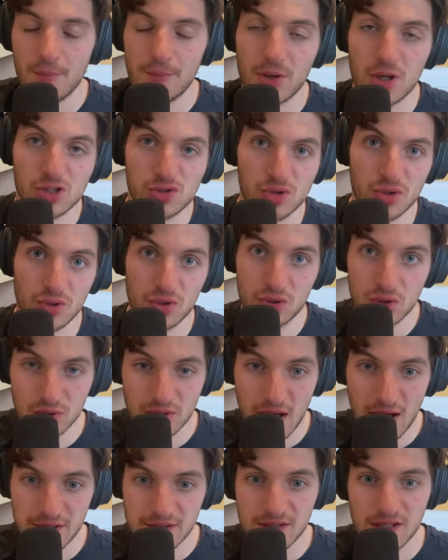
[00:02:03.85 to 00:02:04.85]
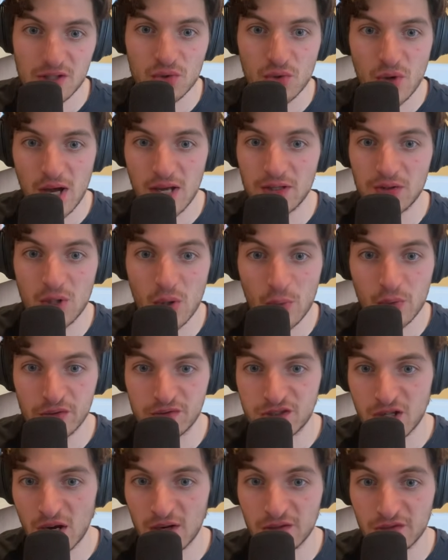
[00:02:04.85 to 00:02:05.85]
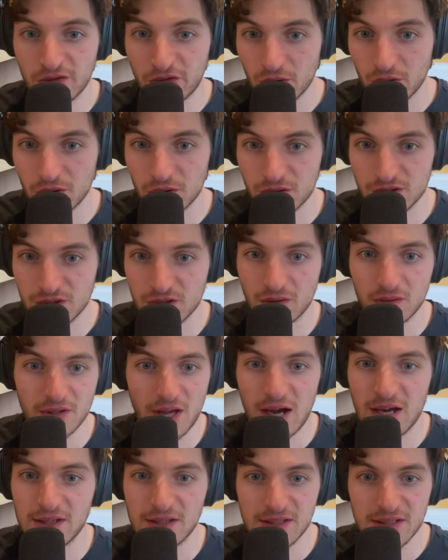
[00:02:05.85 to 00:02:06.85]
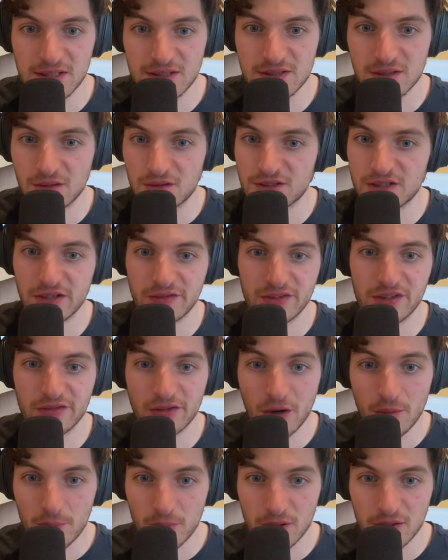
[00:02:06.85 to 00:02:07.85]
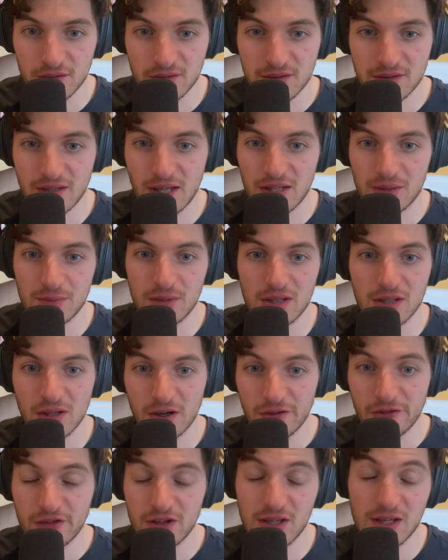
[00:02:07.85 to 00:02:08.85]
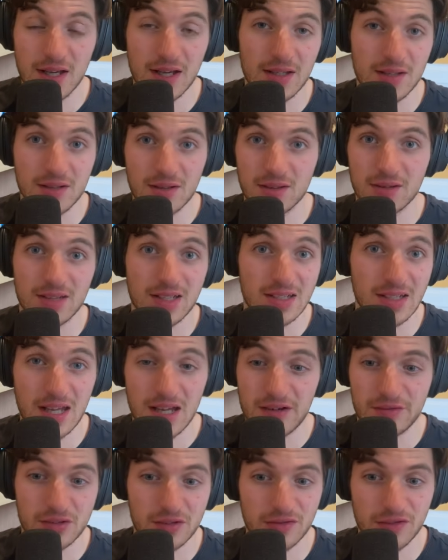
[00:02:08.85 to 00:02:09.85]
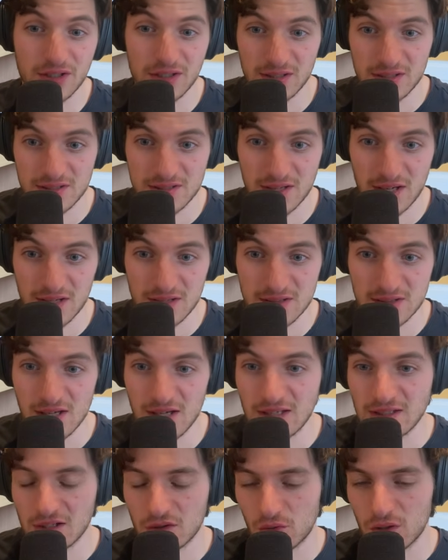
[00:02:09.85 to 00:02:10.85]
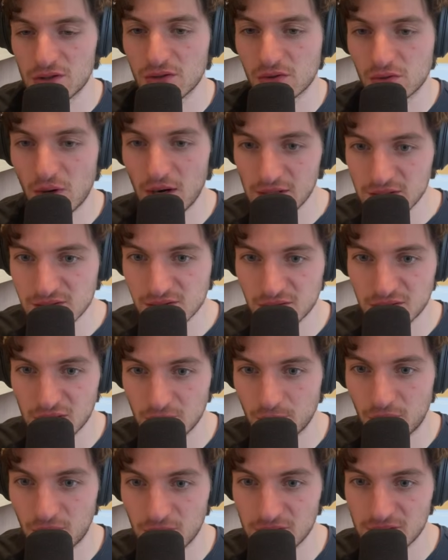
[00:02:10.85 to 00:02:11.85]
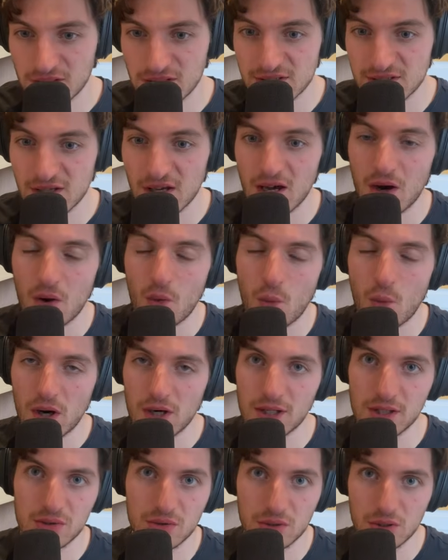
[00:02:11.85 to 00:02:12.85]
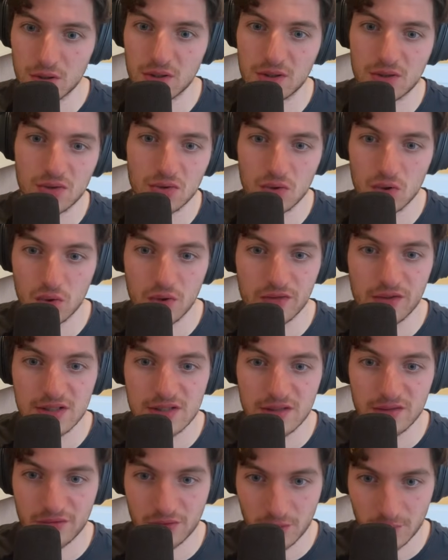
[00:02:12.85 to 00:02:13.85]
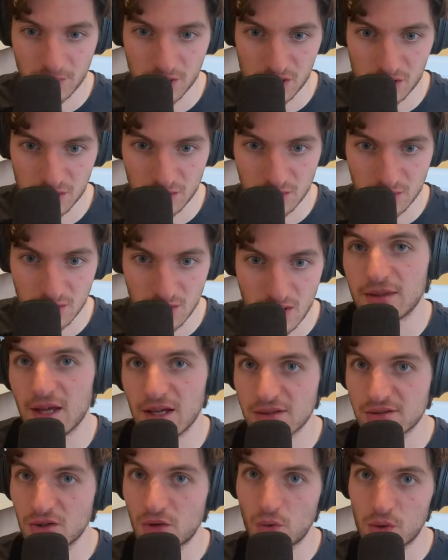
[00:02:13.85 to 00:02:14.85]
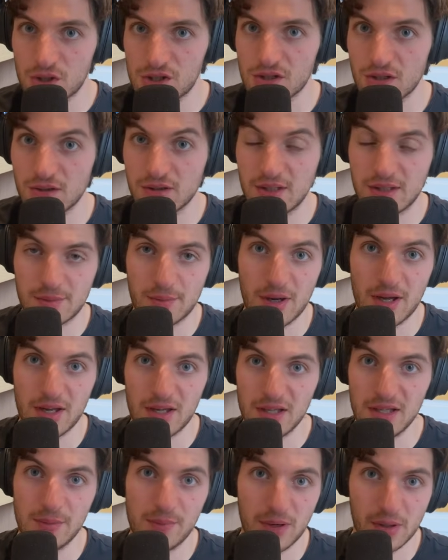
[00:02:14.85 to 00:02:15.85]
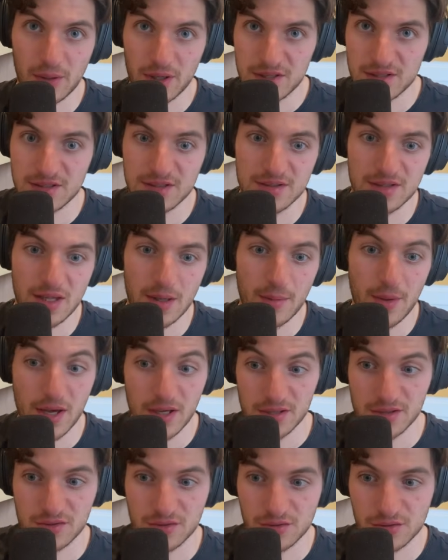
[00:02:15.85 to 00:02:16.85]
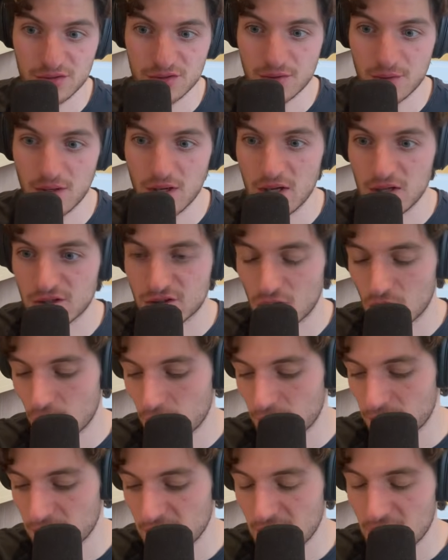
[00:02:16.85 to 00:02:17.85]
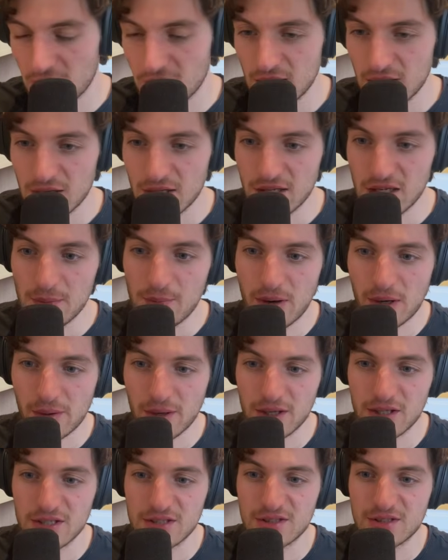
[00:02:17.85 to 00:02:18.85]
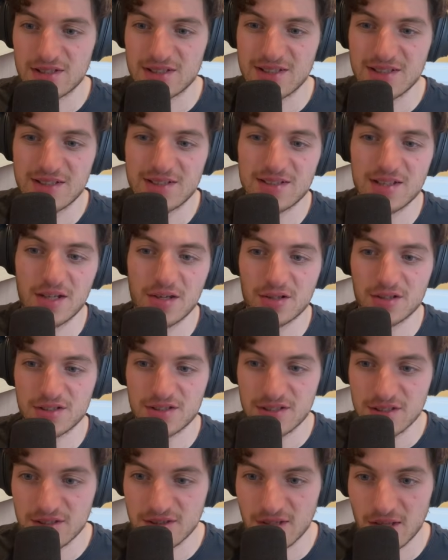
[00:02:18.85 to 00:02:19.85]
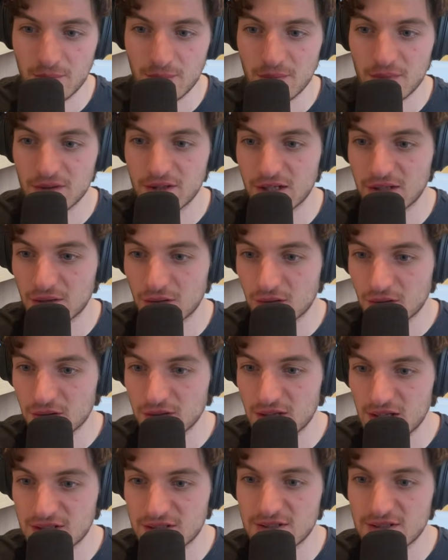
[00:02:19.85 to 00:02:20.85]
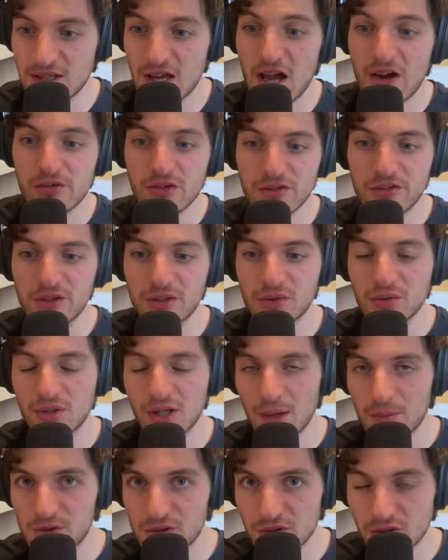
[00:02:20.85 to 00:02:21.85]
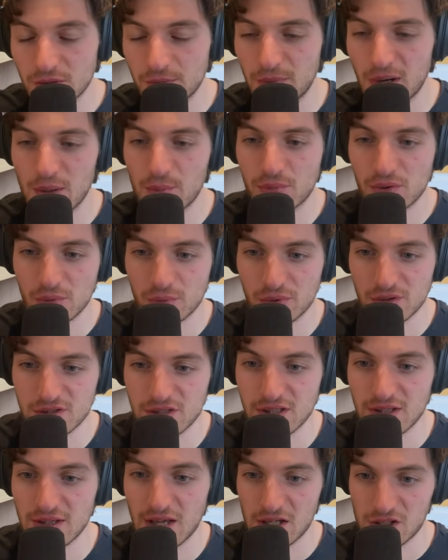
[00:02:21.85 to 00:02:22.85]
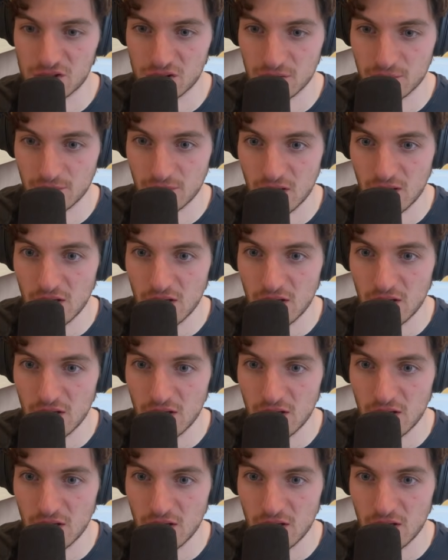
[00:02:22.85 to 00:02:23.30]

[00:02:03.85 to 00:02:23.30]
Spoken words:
Because when you do that, you end up with giant folders called ideas or self-development that mean nothing and contain everything inside. That's why the right starting point is, what are you going to do with this information? And that's the question that my eParag system answers. So eParag is a 6-layer system that organizes everything you capture by purpose and action.